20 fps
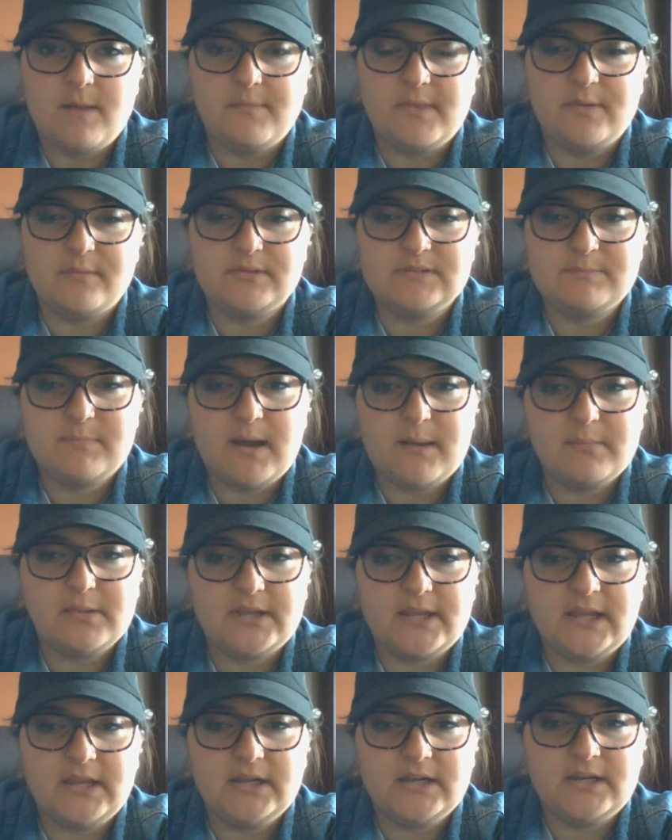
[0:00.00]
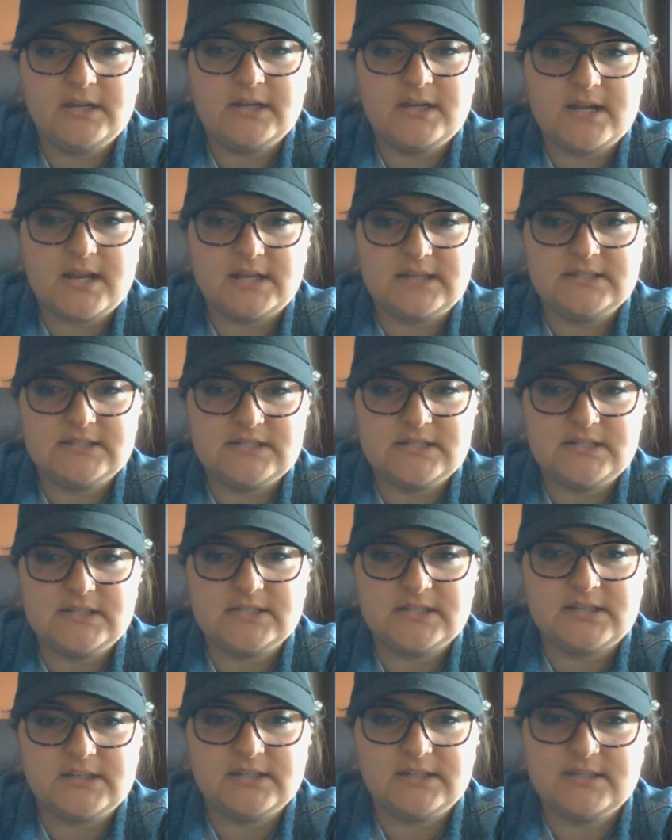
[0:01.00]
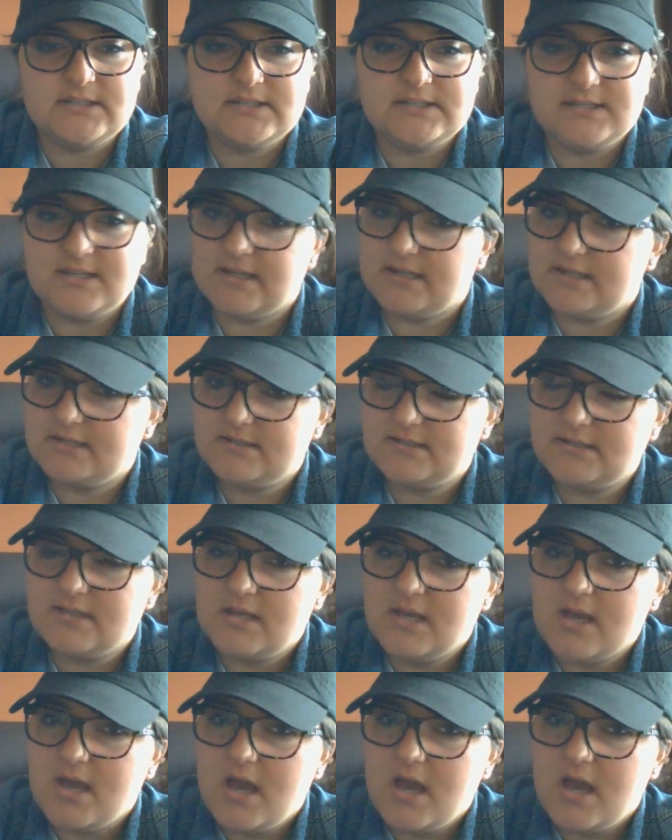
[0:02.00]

It was published in 1996,